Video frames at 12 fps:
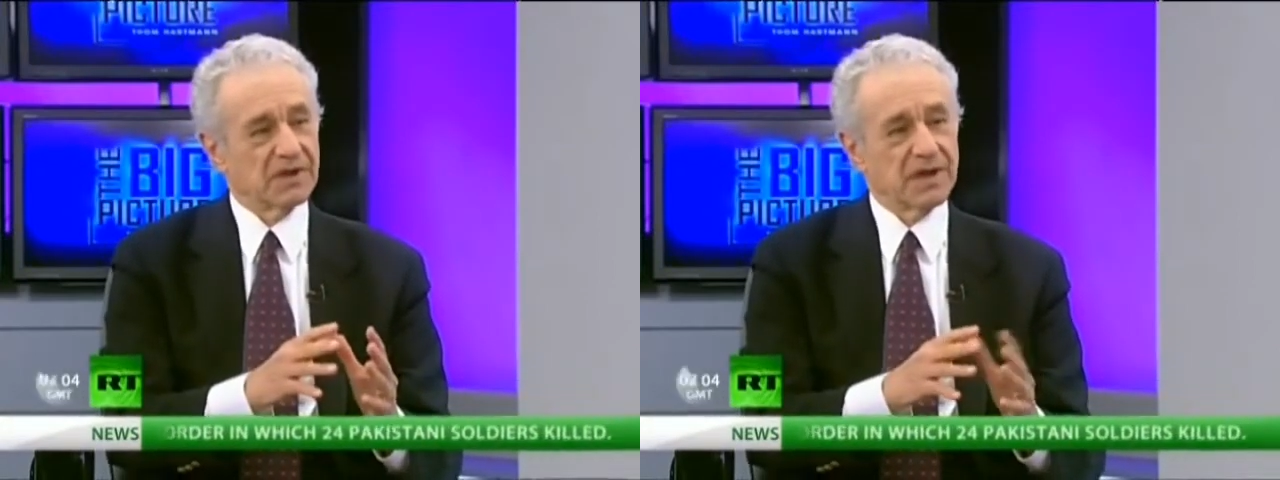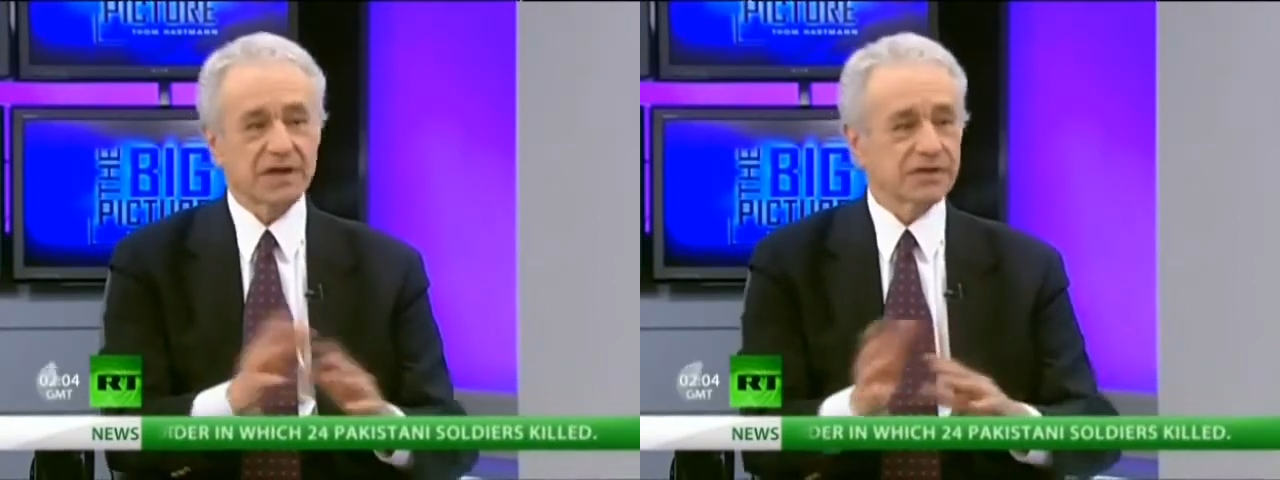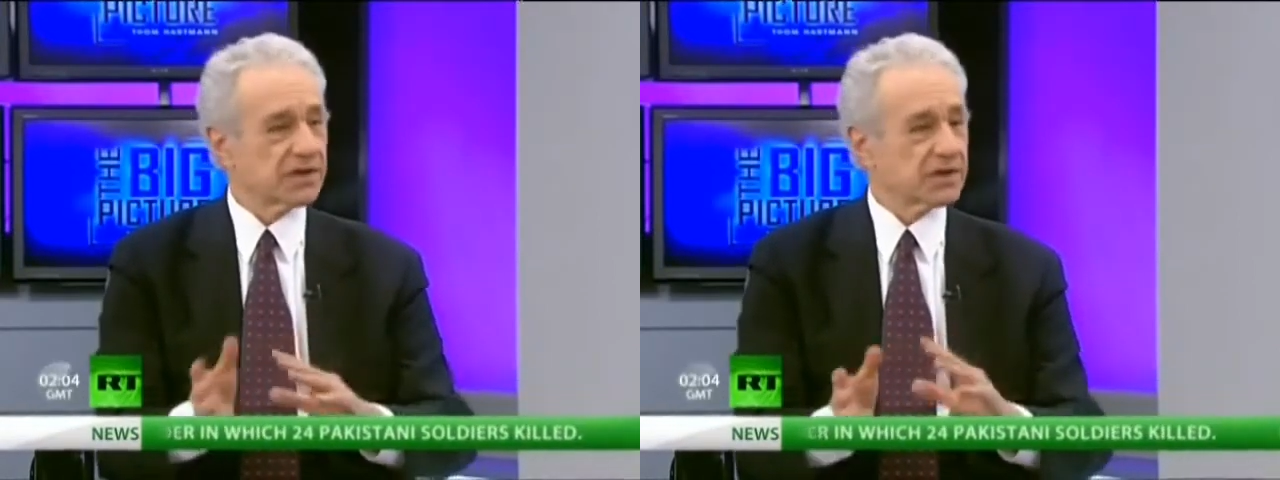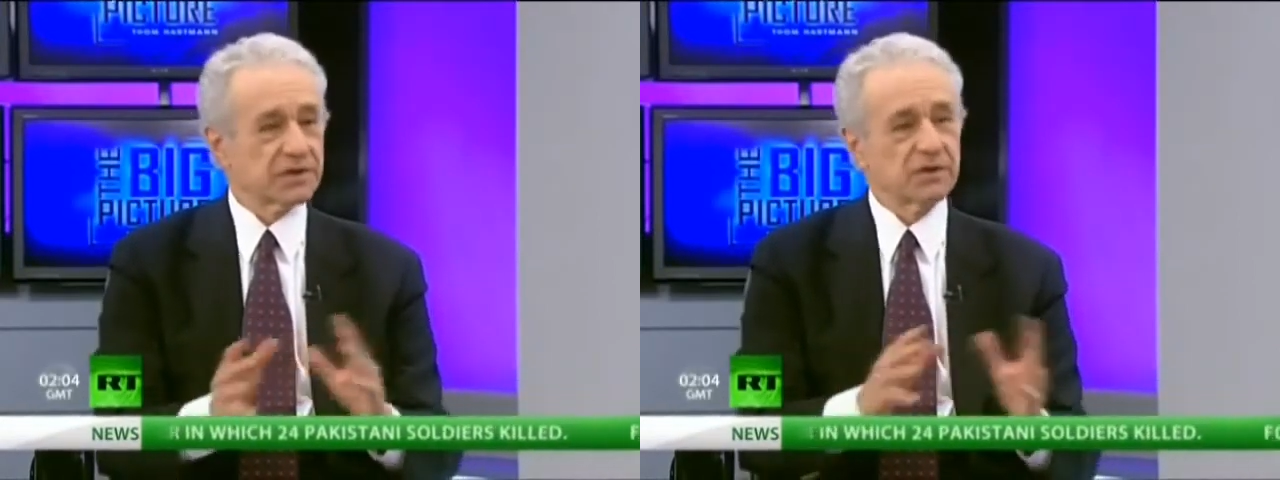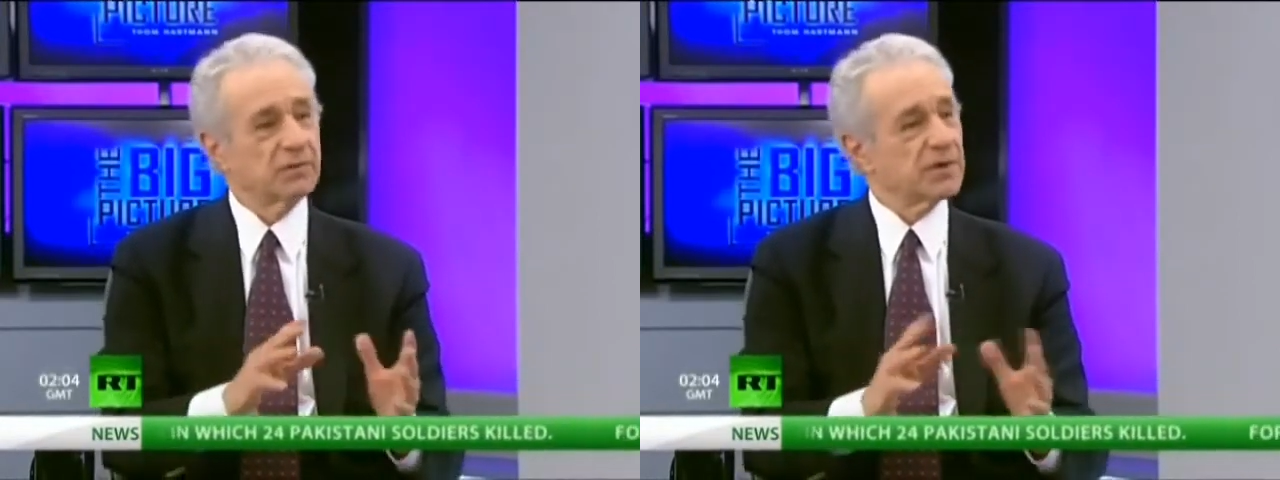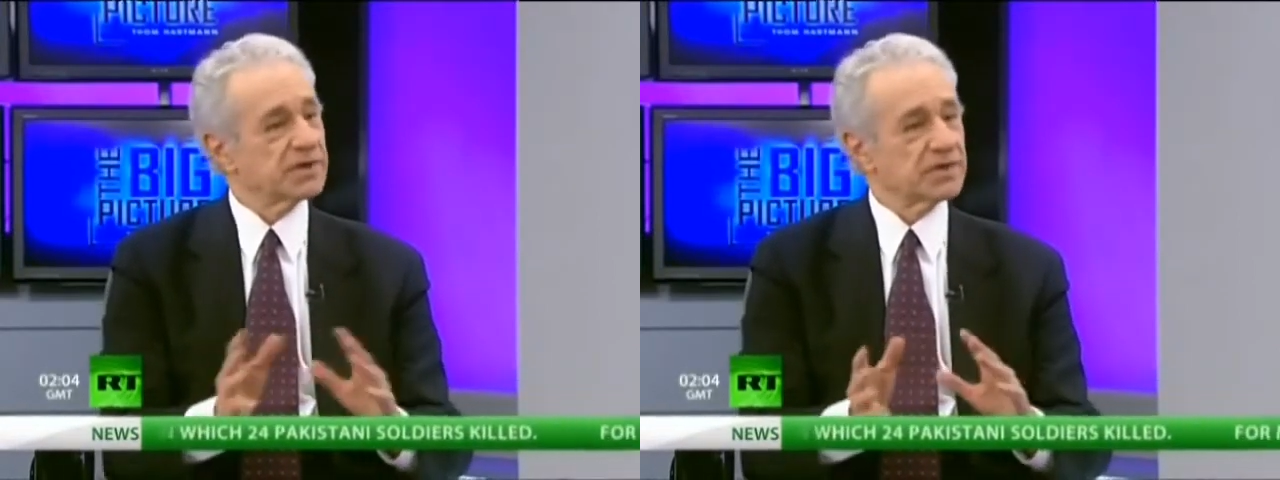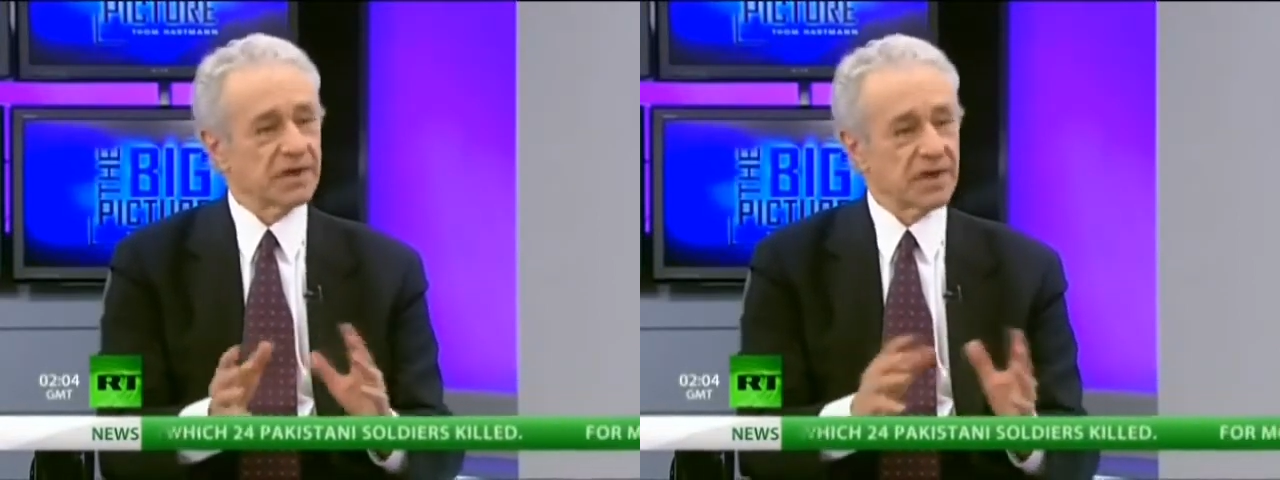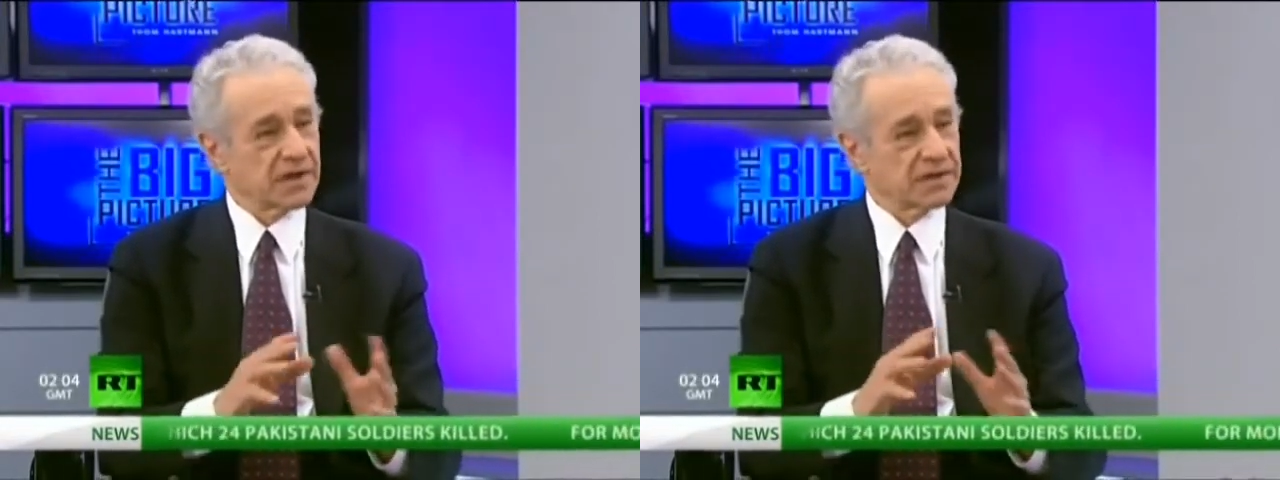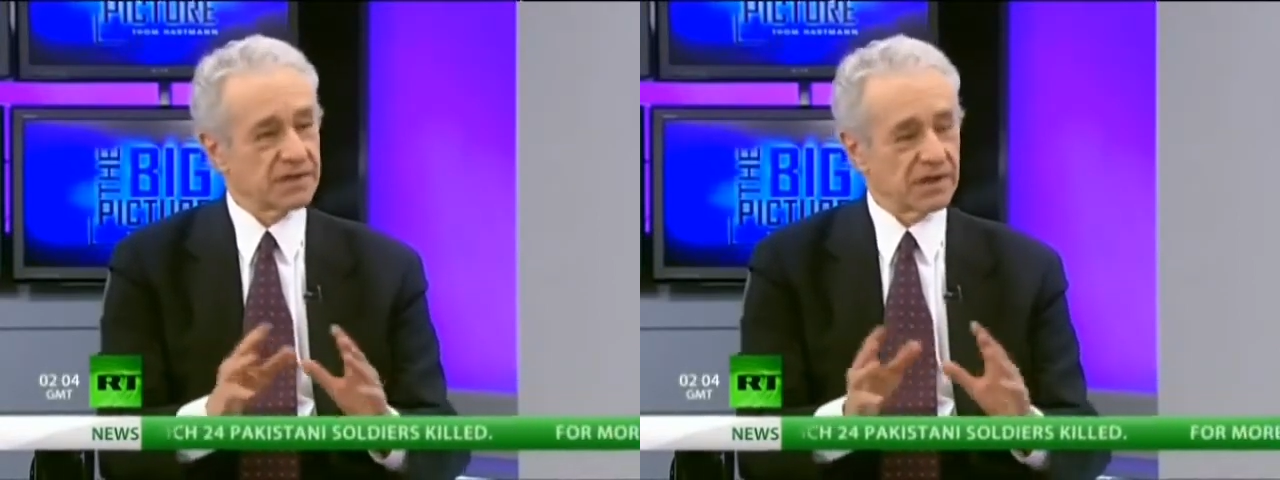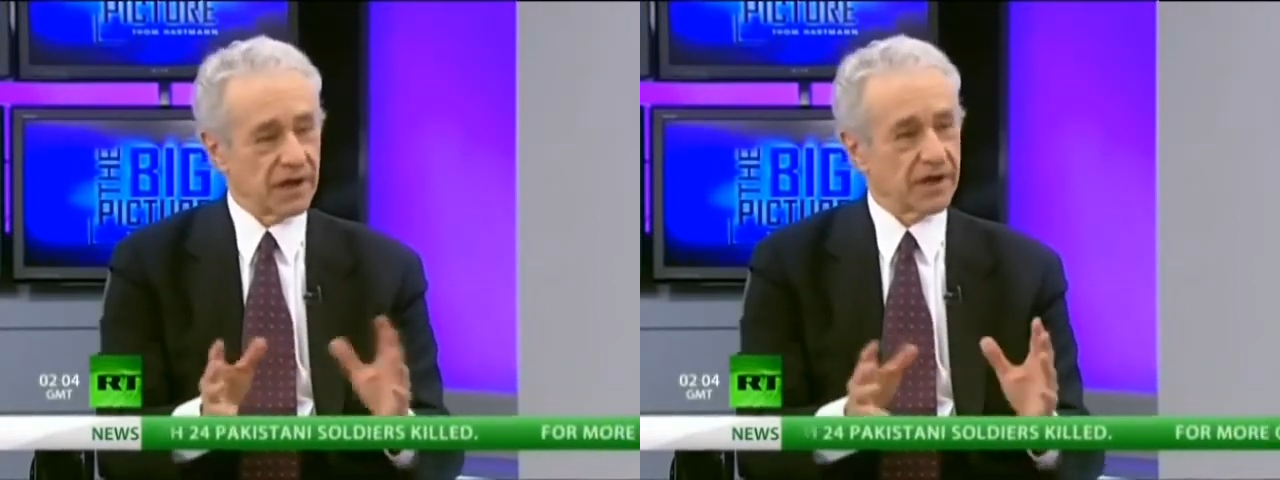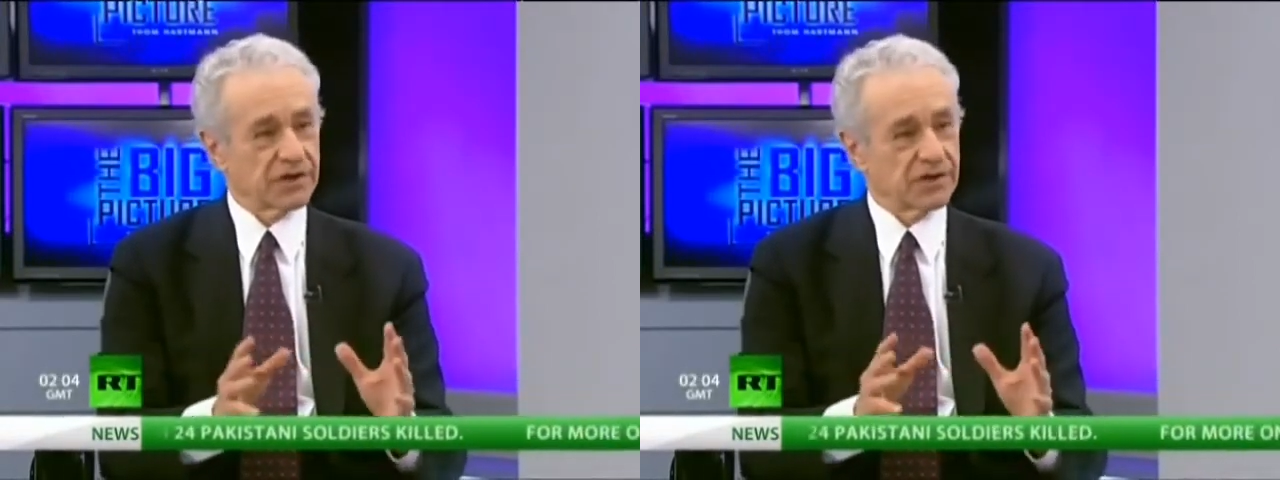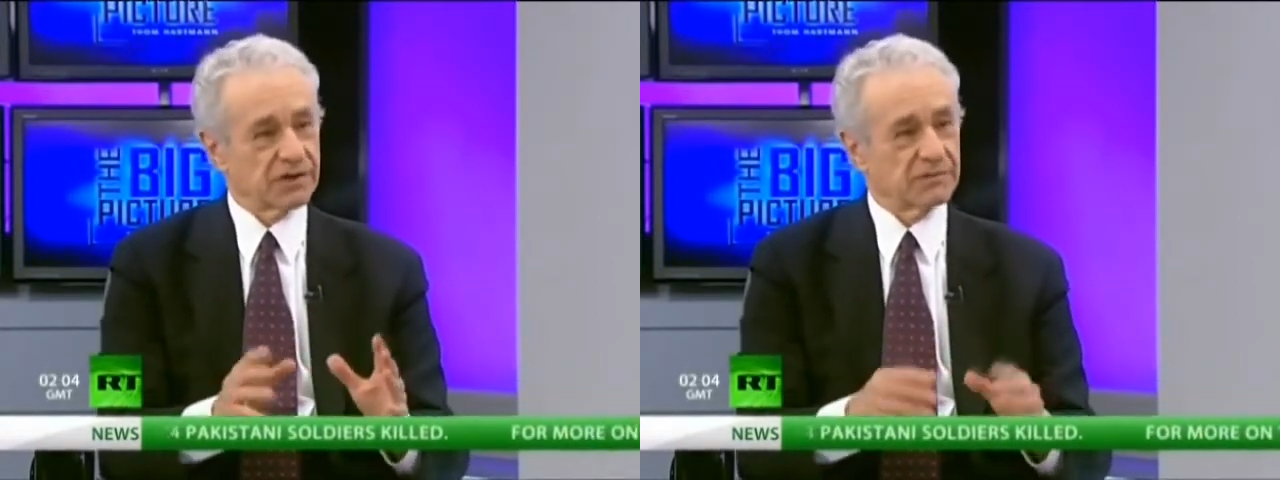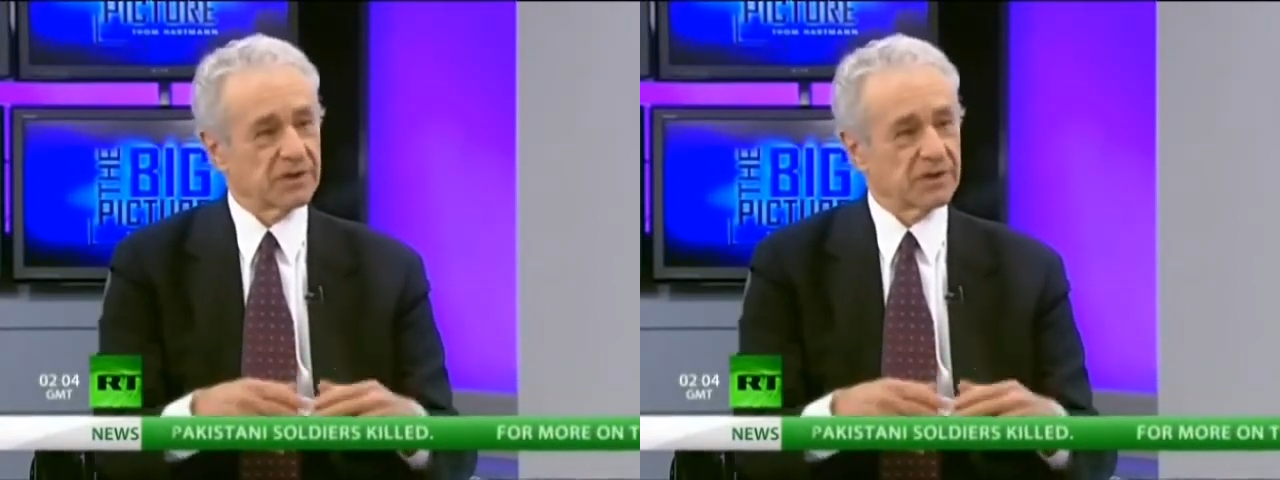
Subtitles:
not just who wins the next election,